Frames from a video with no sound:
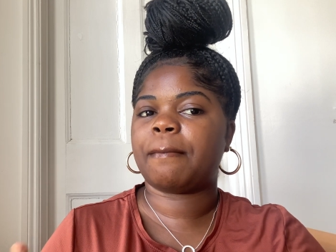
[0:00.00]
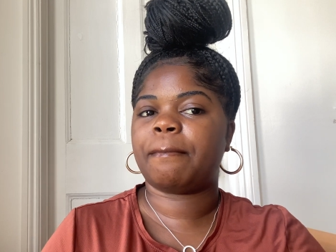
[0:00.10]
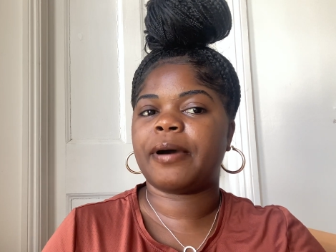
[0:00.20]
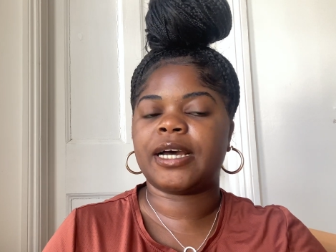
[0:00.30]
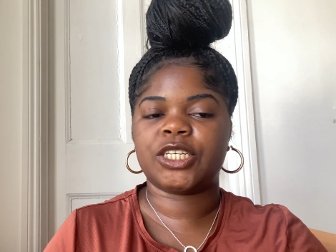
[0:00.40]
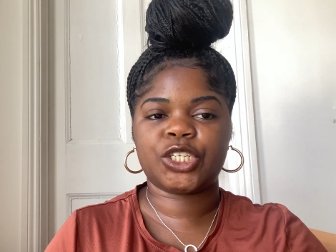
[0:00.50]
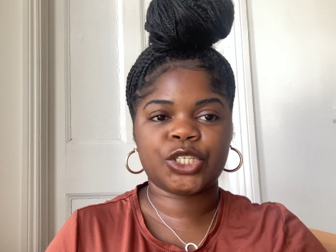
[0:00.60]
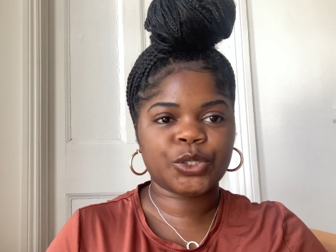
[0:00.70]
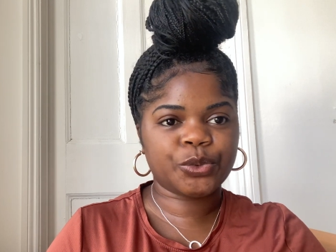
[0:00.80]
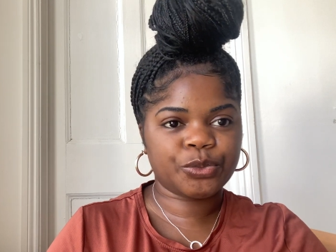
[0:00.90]
part
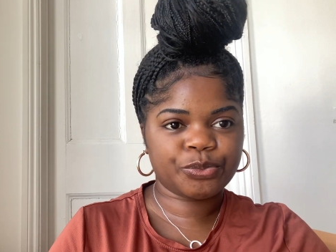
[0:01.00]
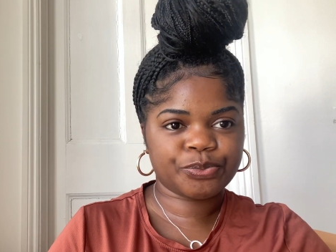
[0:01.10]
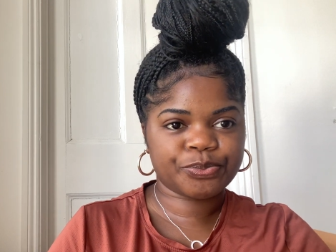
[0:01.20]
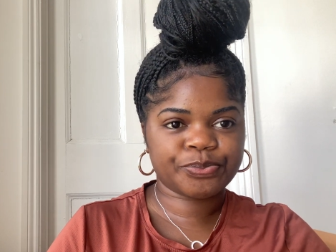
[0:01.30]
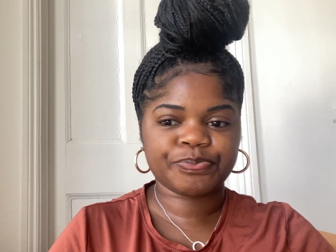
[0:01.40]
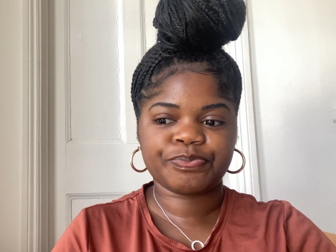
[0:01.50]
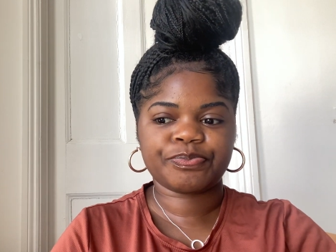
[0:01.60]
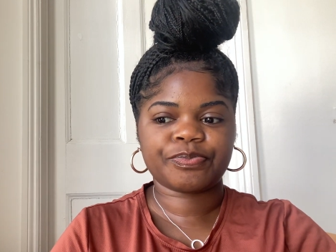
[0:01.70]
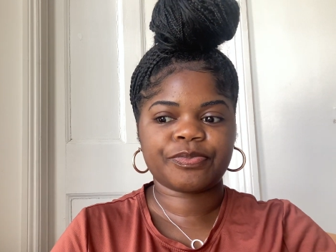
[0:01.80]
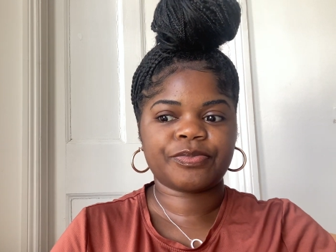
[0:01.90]
2
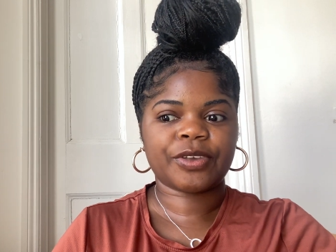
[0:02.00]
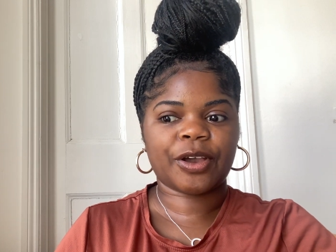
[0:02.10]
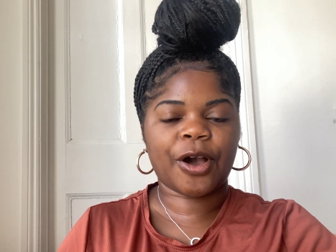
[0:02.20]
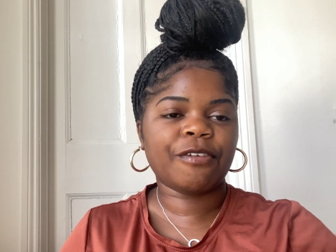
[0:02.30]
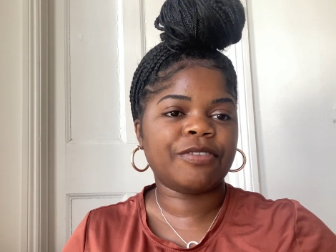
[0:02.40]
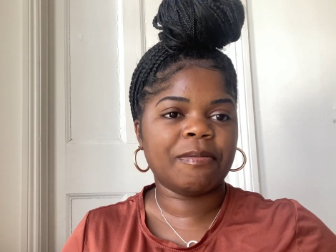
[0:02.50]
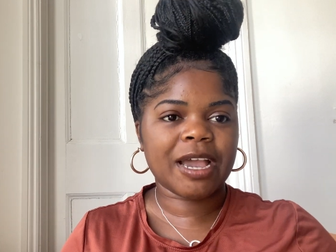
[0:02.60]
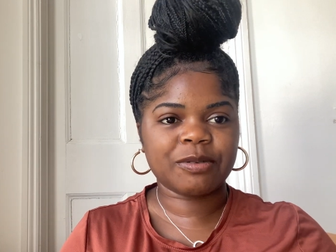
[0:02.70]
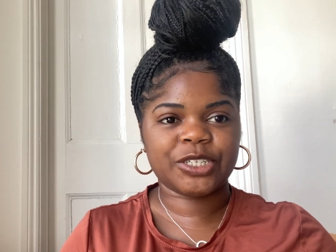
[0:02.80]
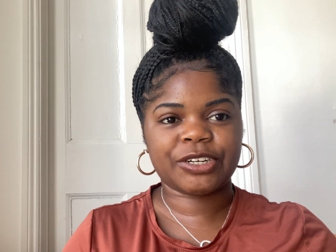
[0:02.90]
of the
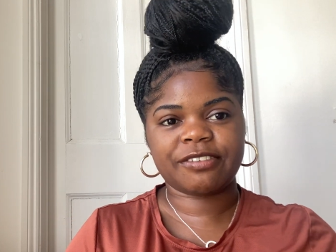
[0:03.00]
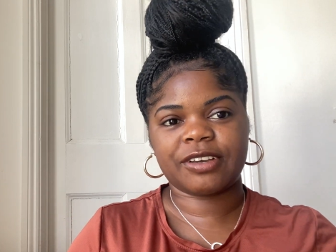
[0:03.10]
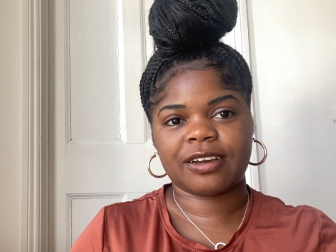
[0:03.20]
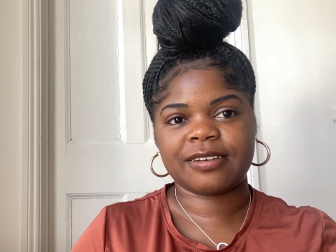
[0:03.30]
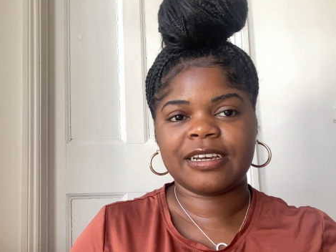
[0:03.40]
Bible trivia.